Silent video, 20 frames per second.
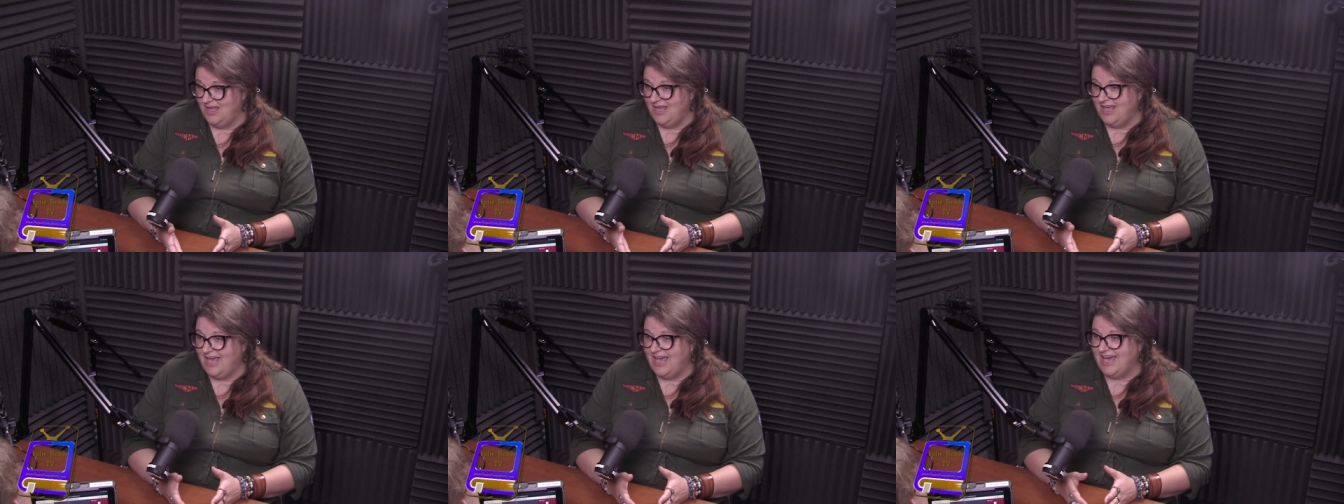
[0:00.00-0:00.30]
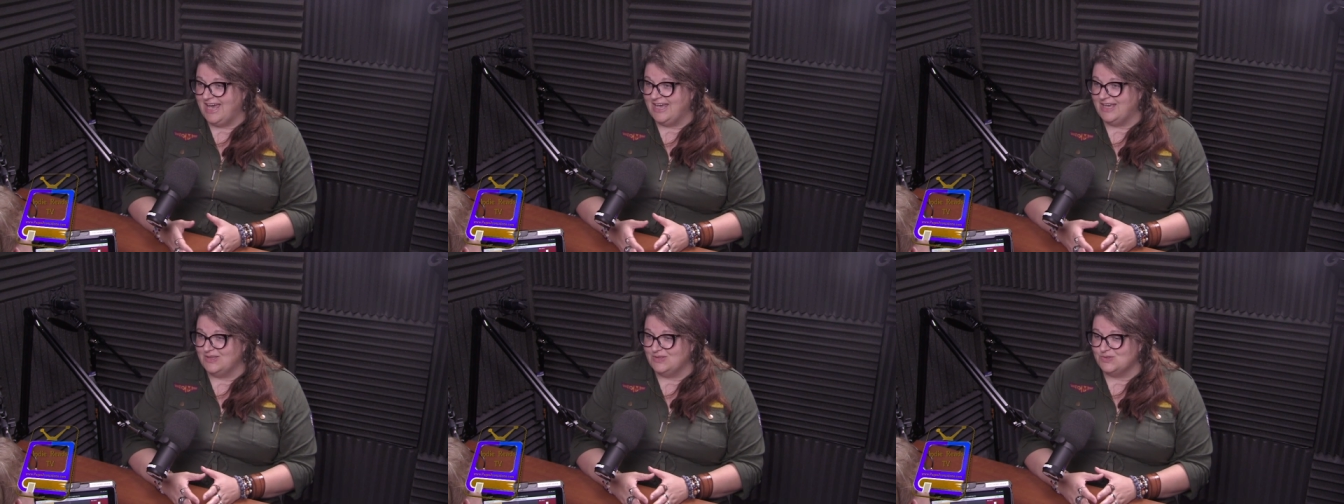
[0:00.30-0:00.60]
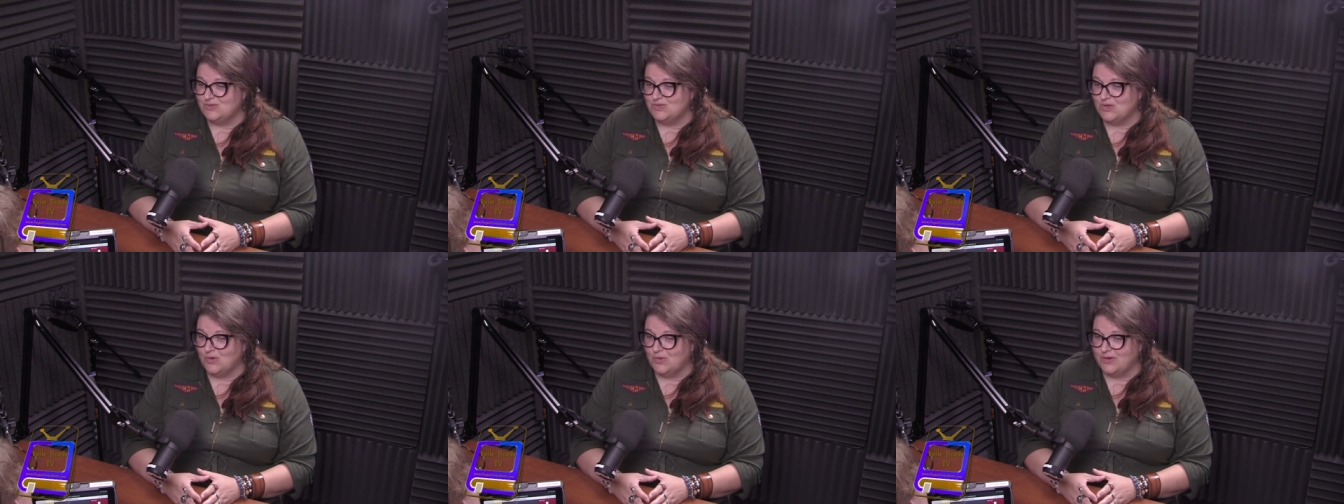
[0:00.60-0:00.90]

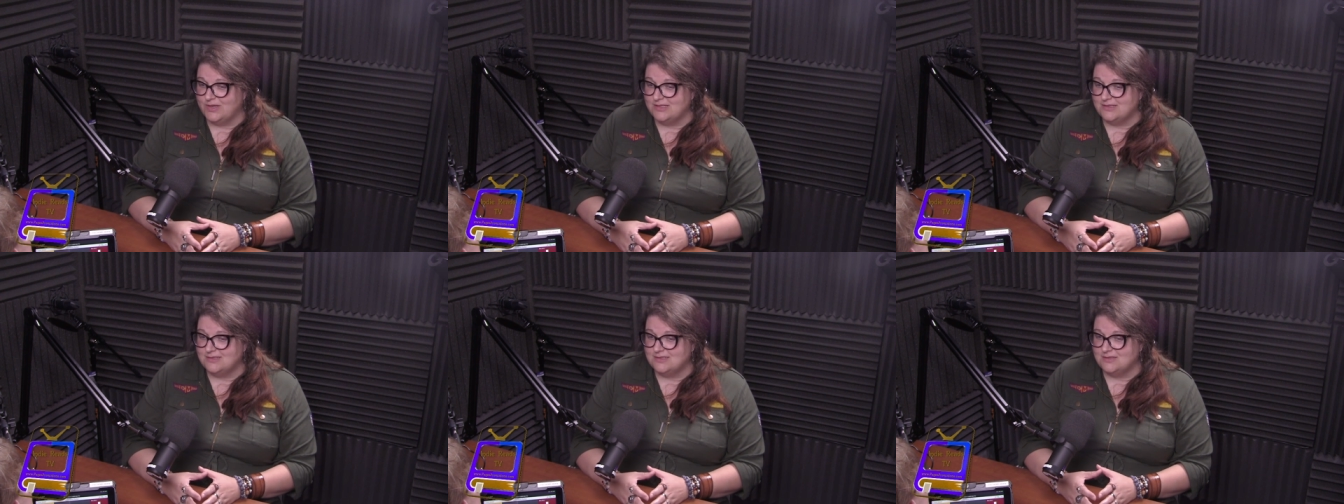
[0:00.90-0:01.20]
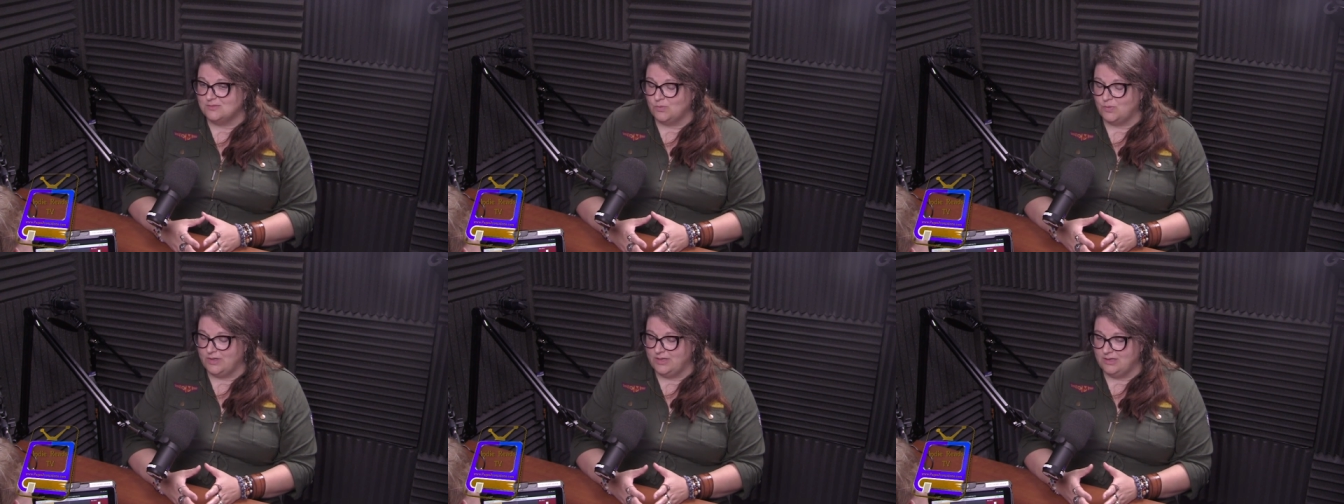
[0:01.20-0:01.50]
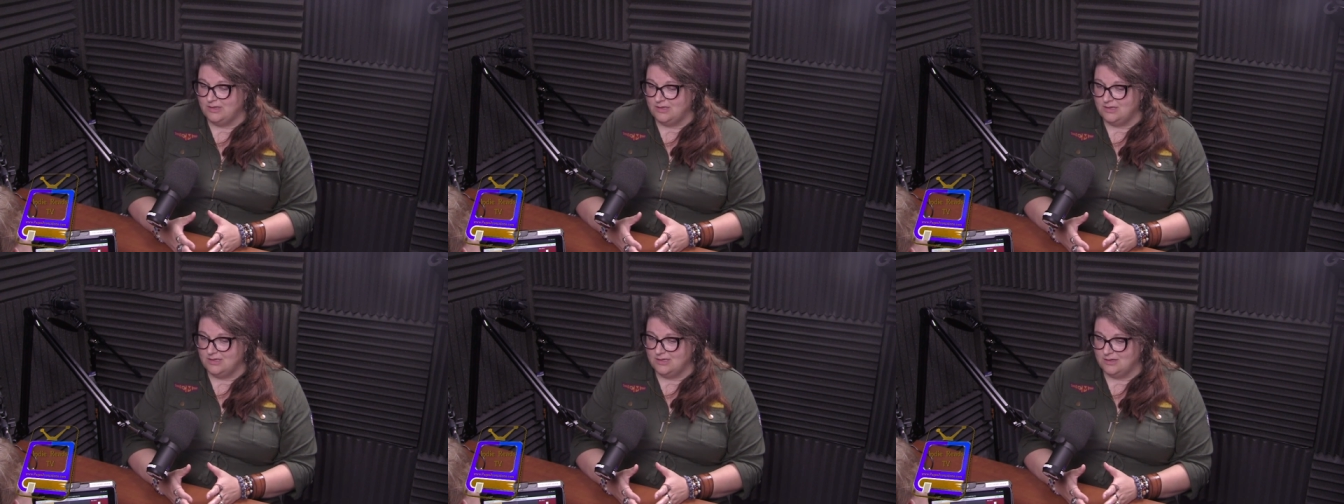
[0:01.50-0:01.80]
and so it's
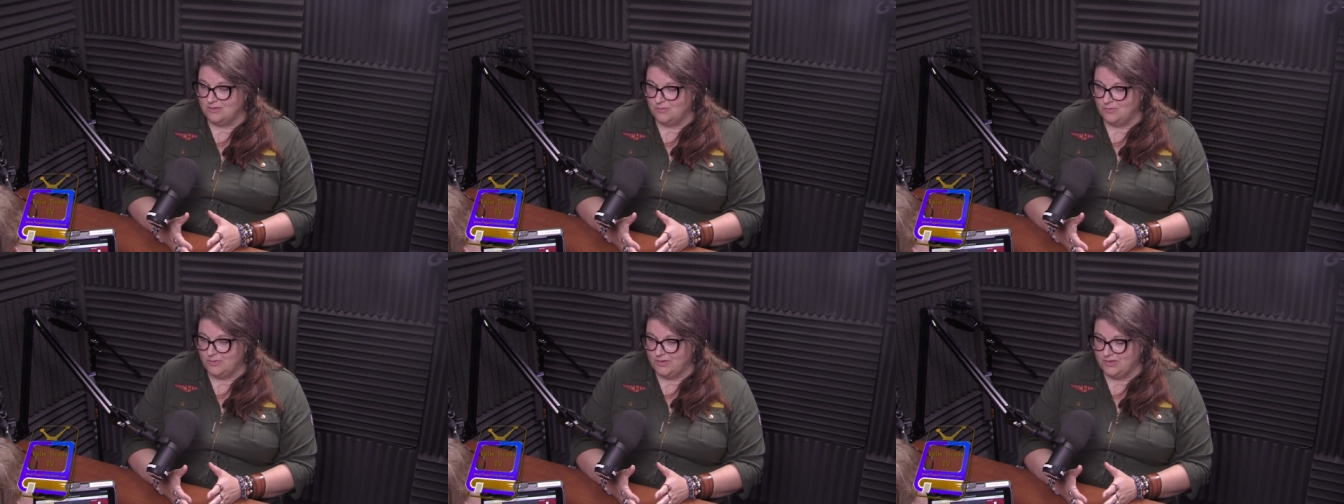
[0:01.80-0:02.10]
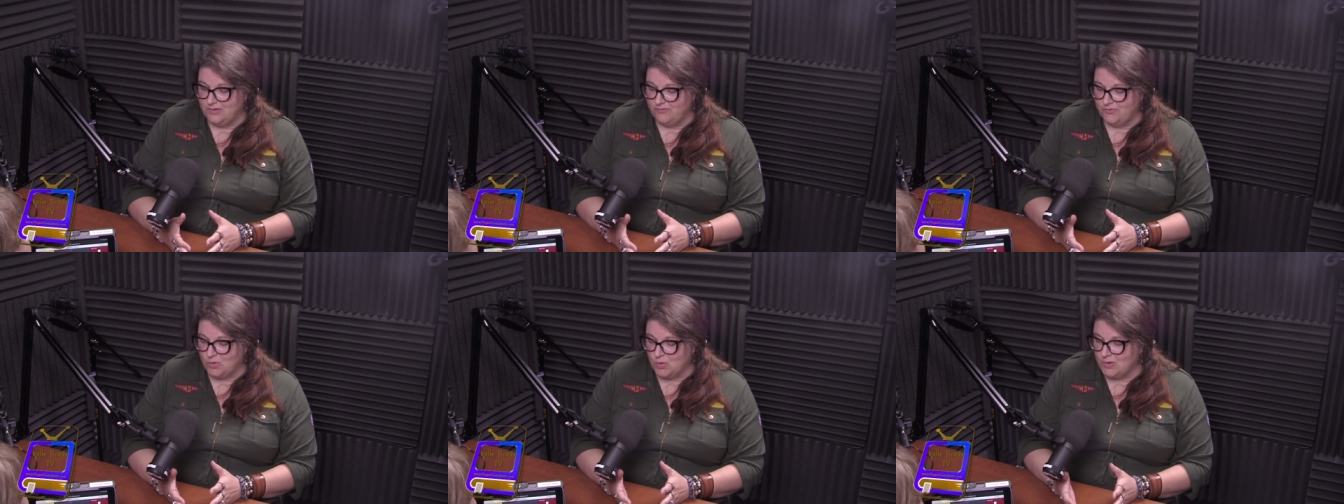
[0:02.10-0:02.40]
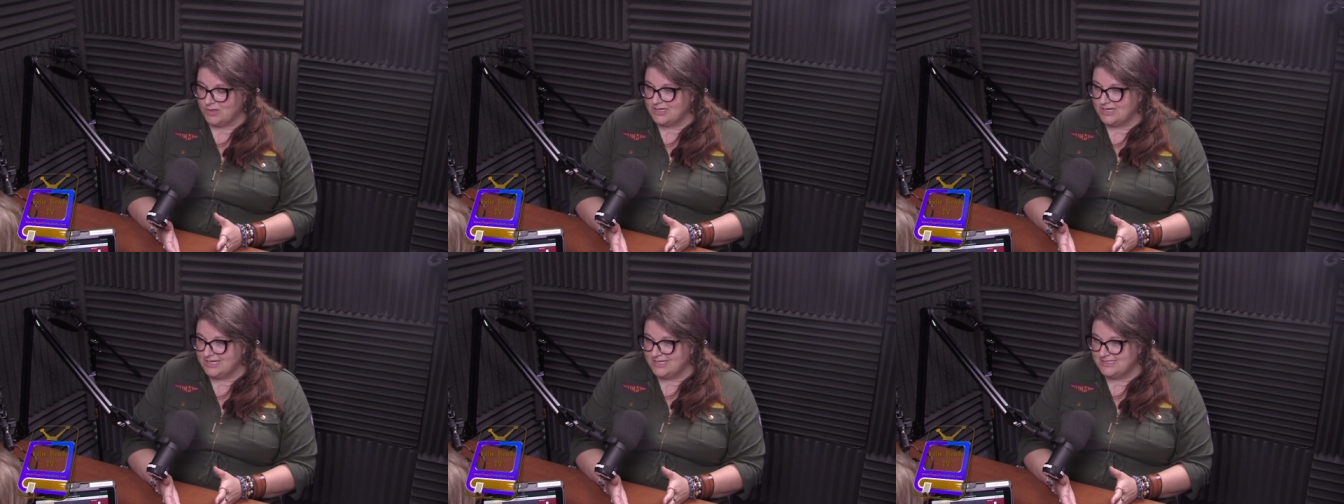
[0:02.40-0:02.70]
we we've
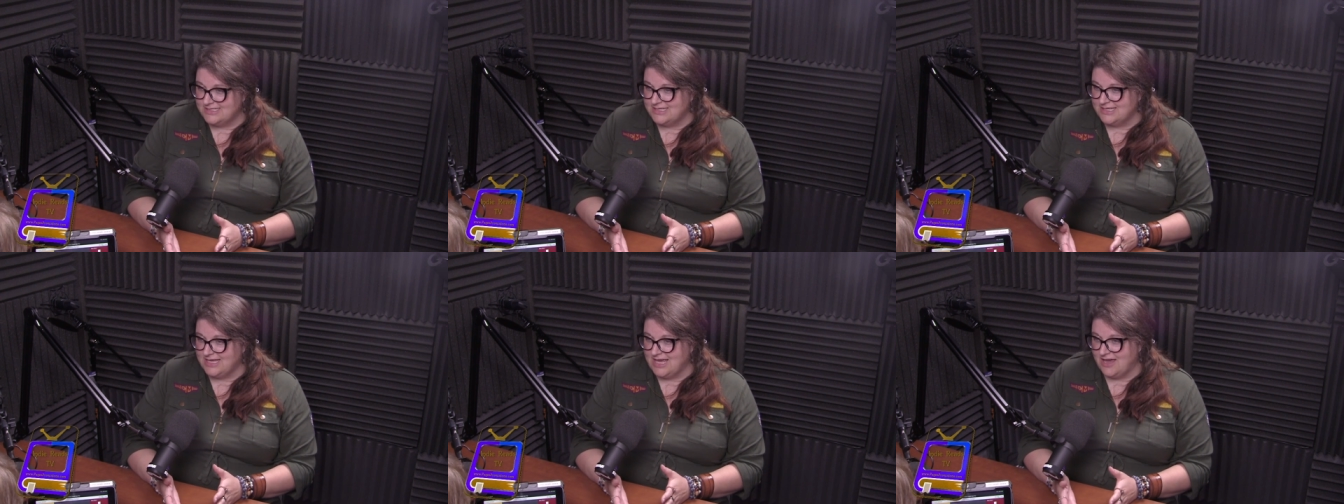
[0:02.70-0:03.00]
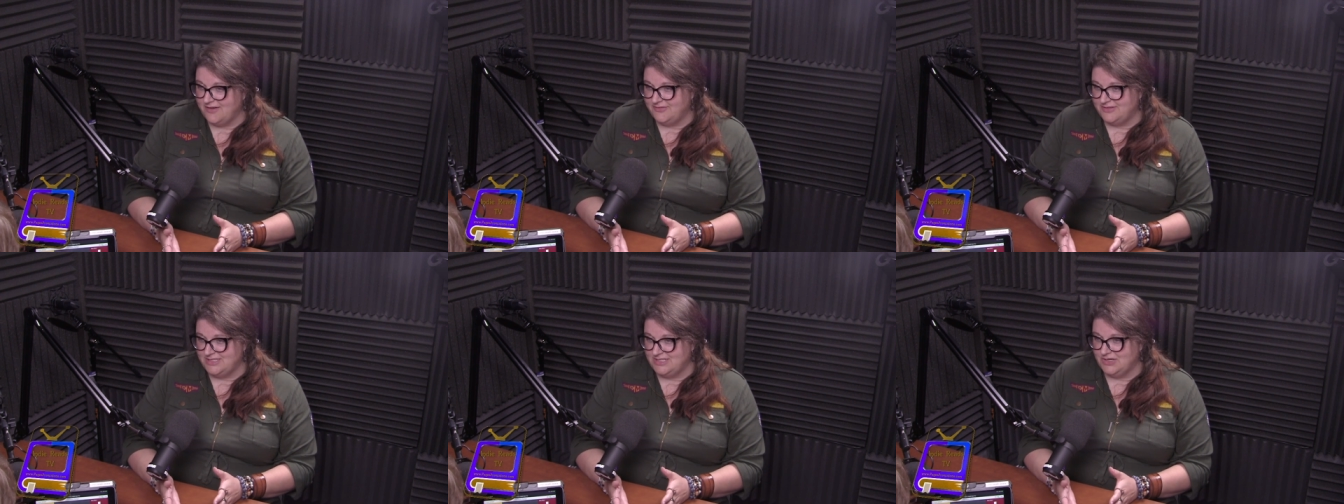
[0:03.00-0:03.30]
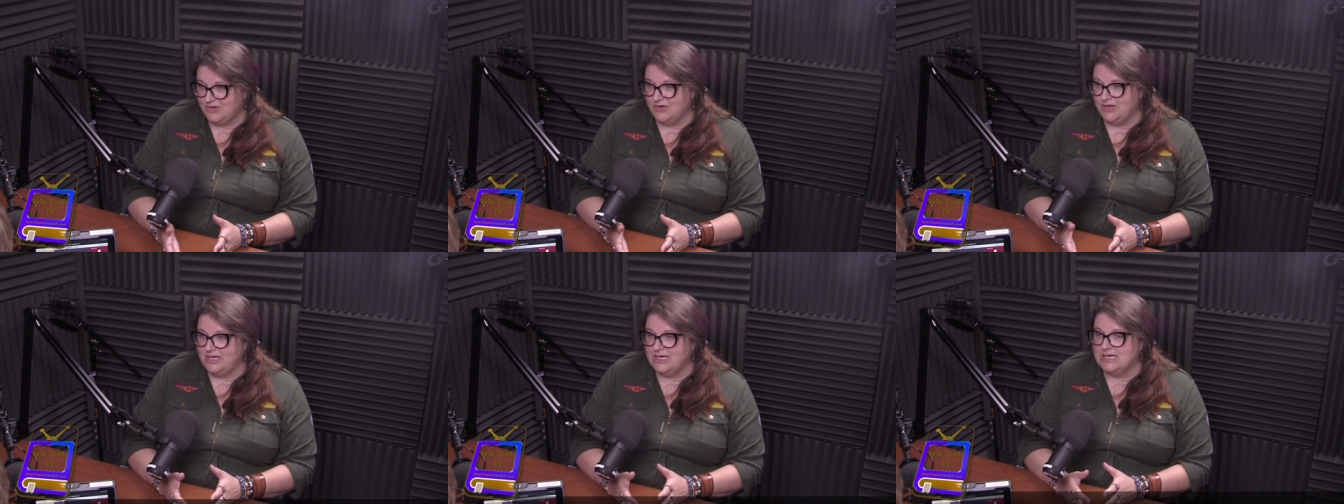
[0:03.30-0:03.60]
organized the
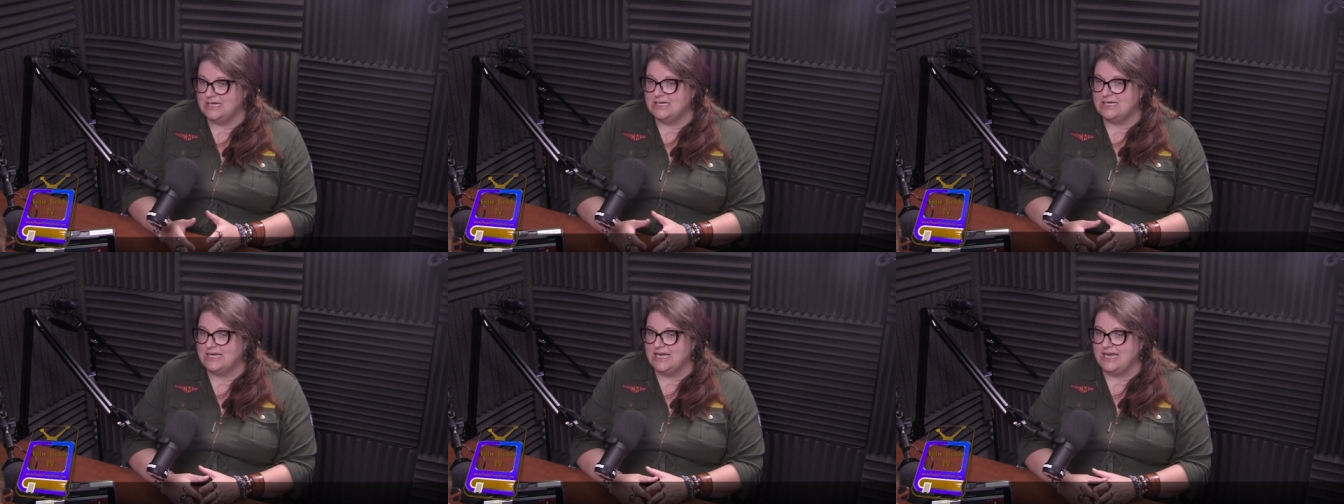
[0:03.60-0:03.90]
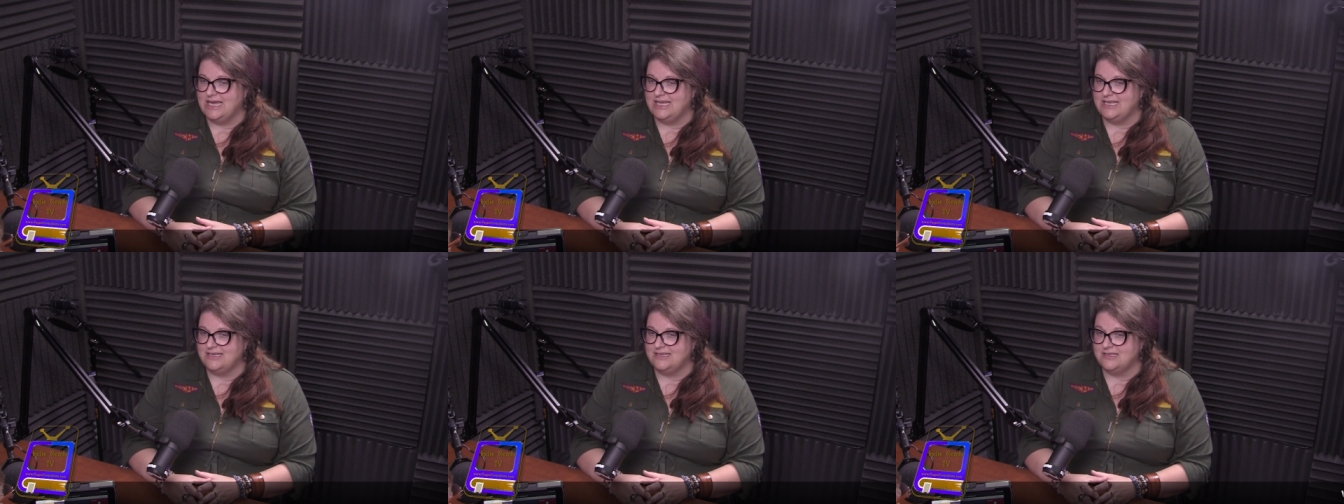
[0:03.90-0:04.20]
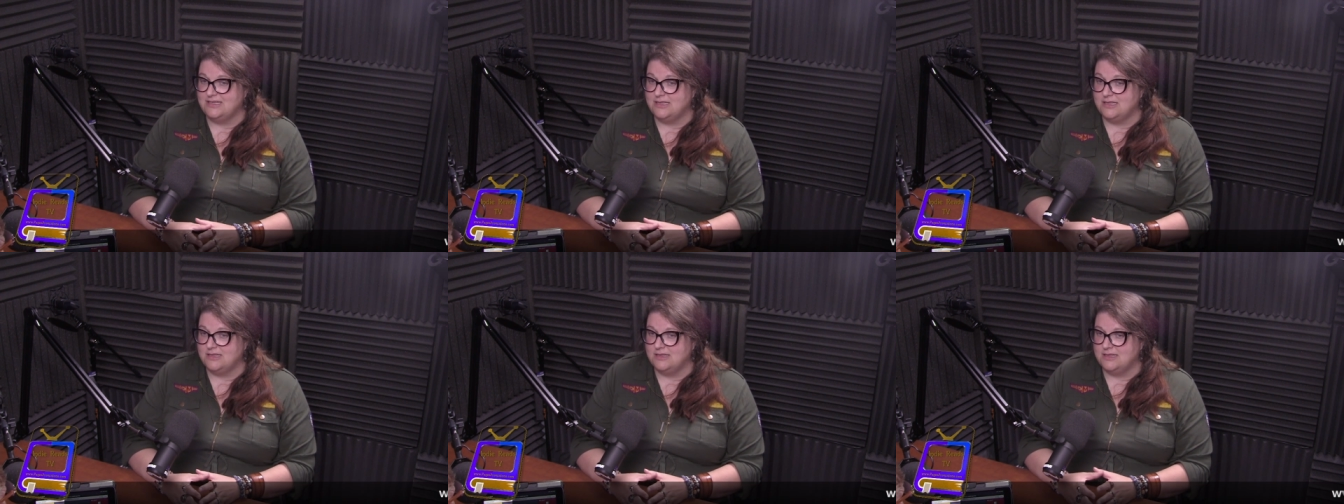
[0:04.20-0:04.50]
cafeteria and